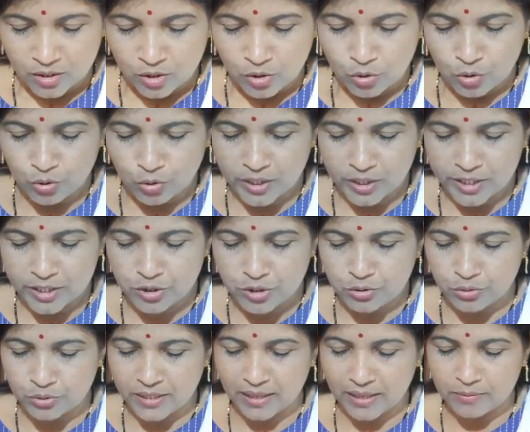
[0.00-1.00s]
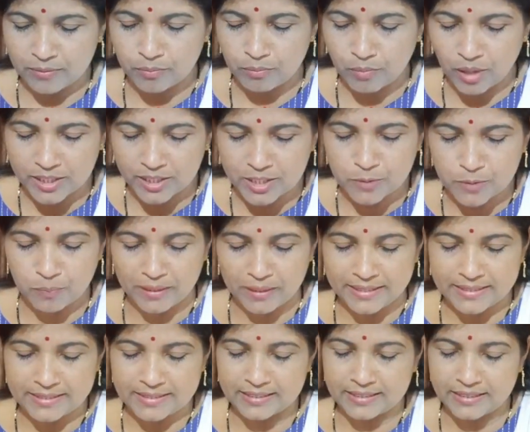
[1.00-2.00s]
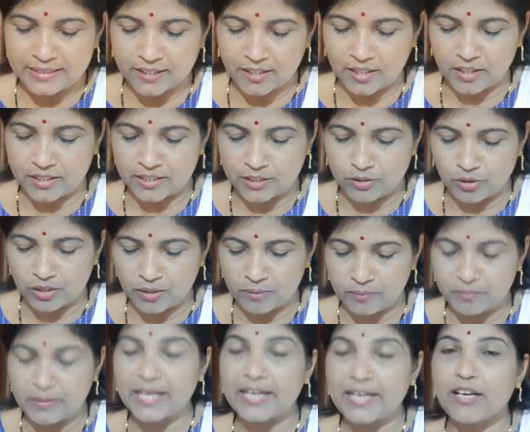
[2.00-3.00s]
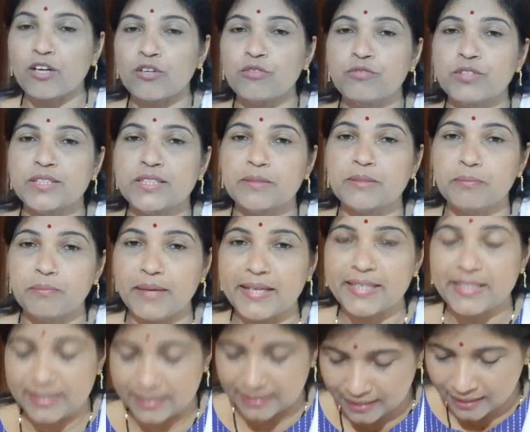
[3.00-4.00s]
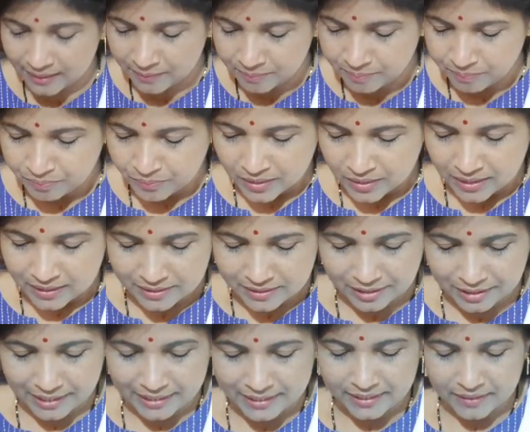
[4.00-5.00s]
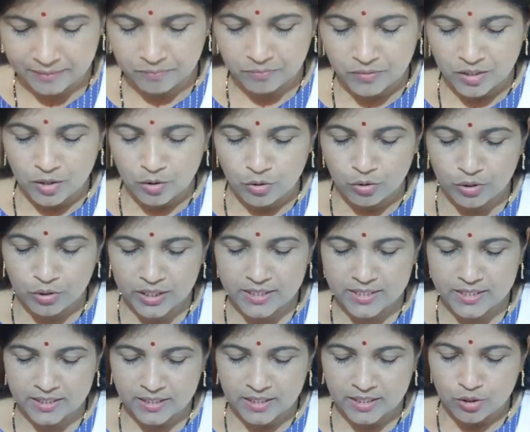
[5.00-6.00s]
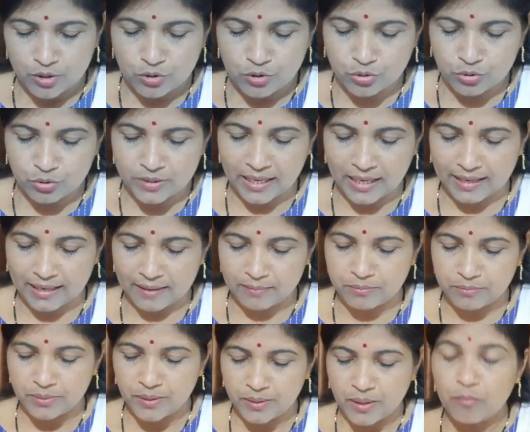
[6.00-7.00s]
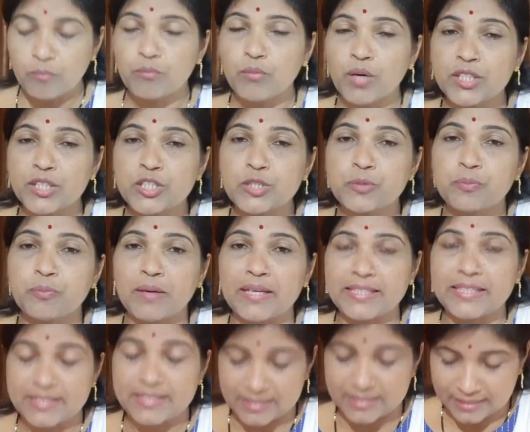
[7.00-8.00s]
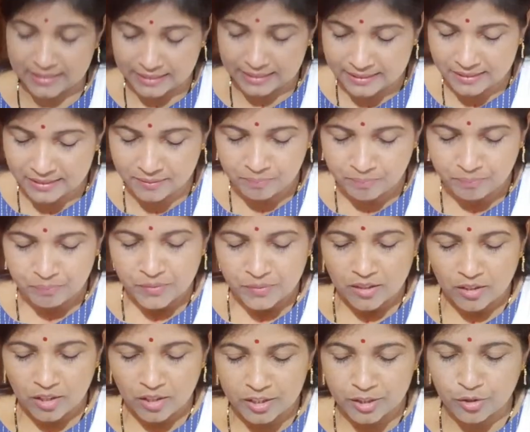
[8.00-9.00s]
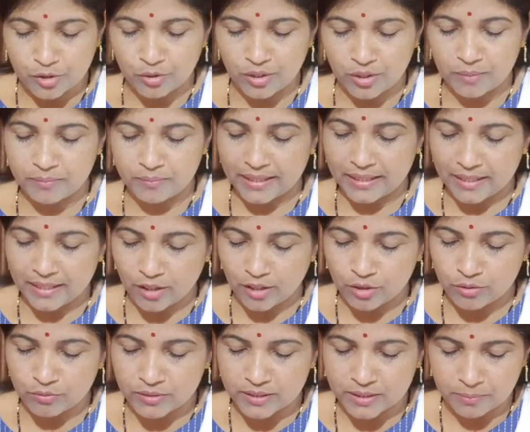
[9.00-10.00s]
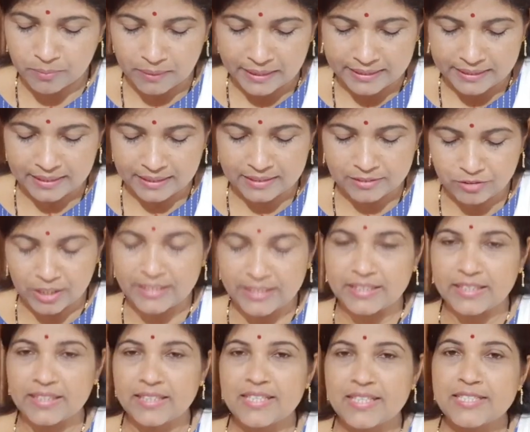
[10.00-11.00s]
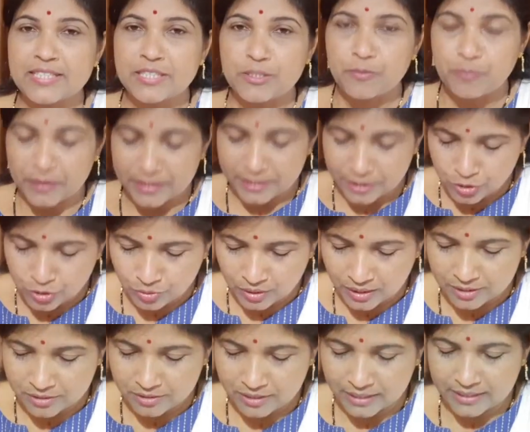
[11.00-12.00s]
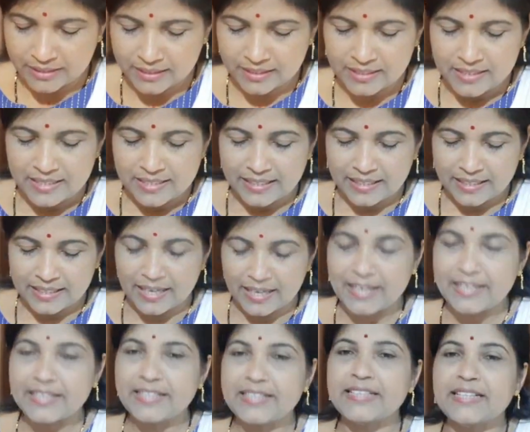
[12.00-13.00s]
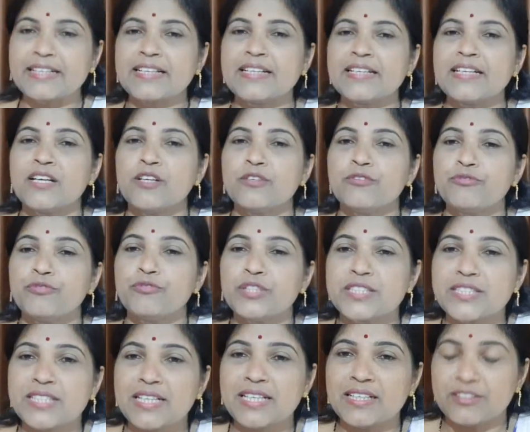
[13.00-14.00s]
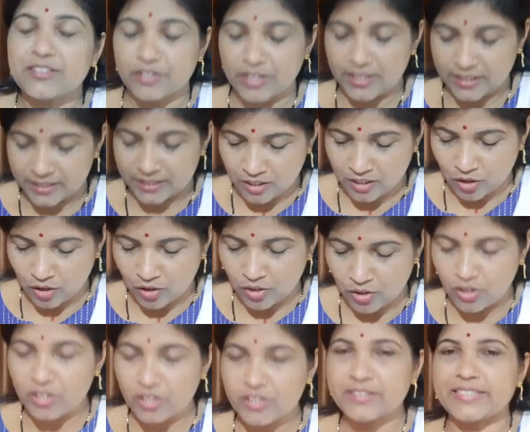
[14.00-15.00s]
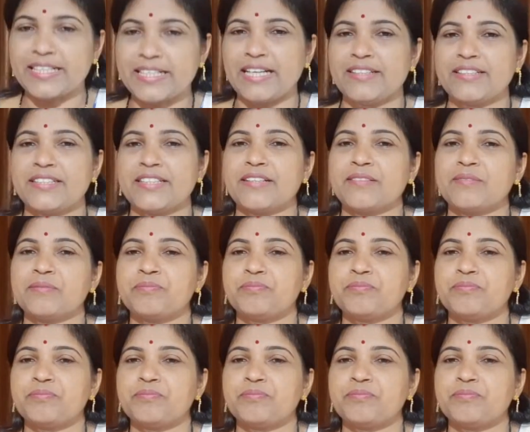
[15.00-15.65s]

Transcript: Which should have much place in the curriculum along with mental training. Which should have much place in the curriculum along with mental training. Spiritual training, gardening, physical training, or tailoring.